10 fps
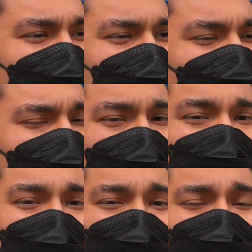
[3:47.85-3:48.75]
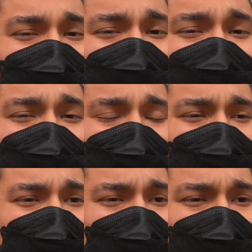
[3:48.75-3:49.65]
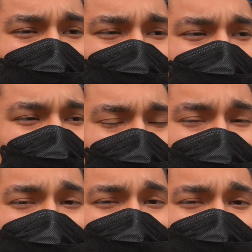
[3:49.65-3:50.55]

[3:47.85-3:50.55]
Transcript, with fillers: any like major train.